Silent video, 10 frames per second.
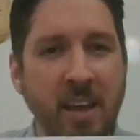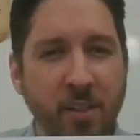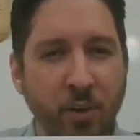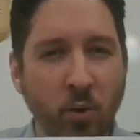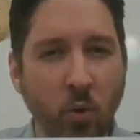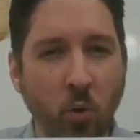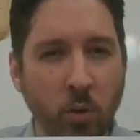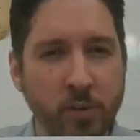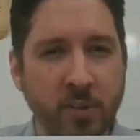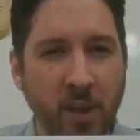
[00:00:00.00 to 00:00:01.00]

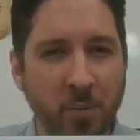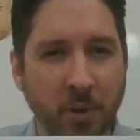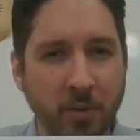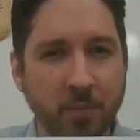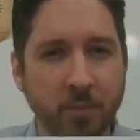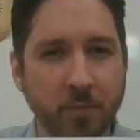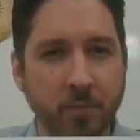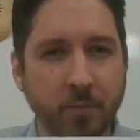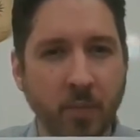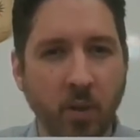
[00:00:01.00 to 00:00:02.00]
either-or statement.
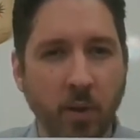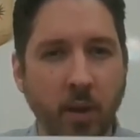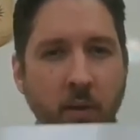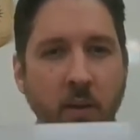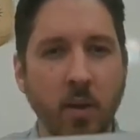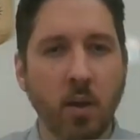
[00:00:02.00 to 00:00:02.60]
Okay,